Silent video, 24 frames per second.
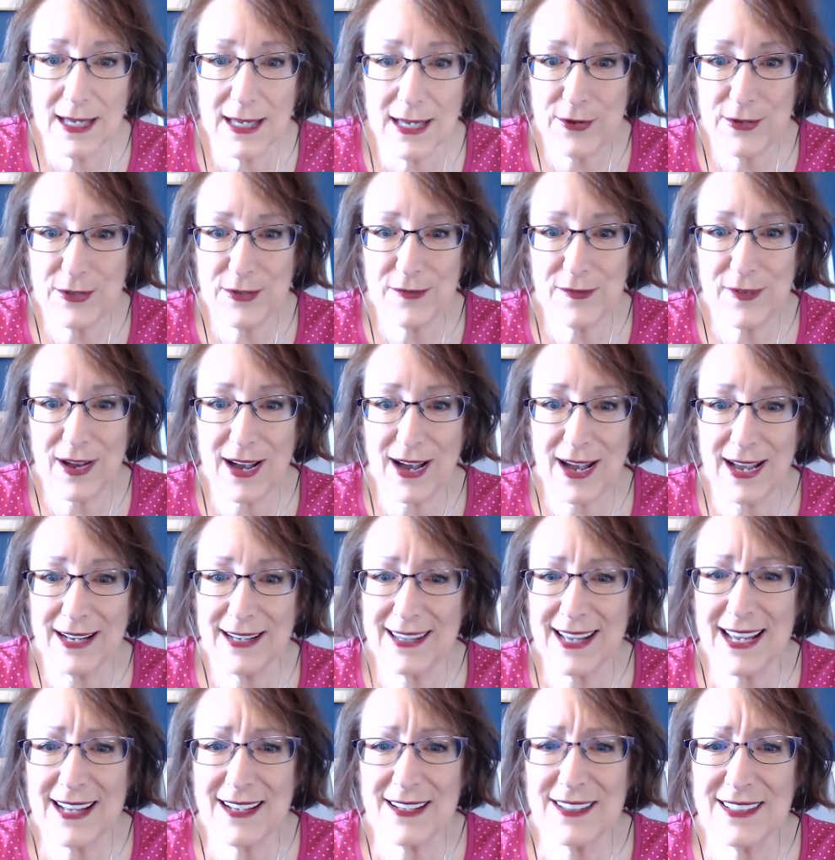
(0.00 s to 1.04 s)
Divine.
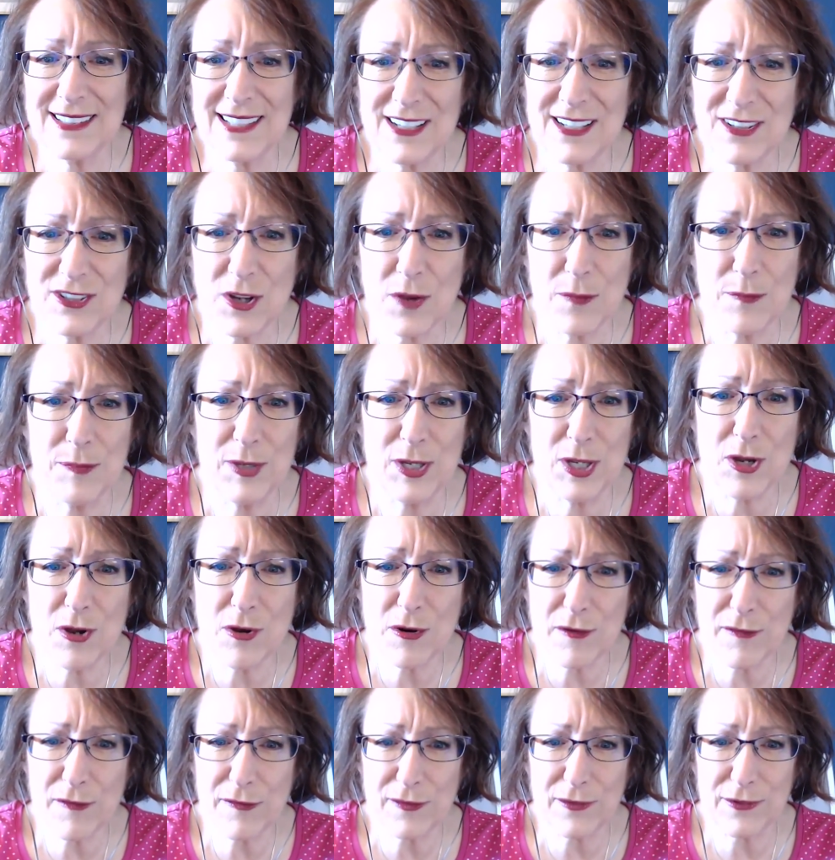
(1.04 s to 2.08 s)
That is such a
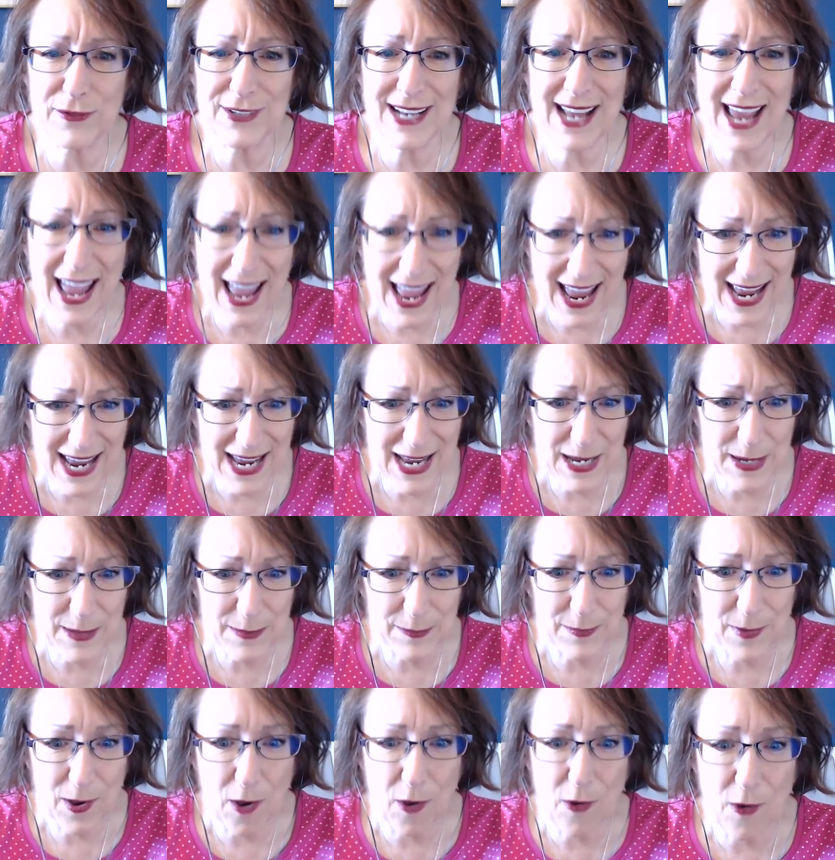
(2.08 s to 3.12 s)
beautiful name.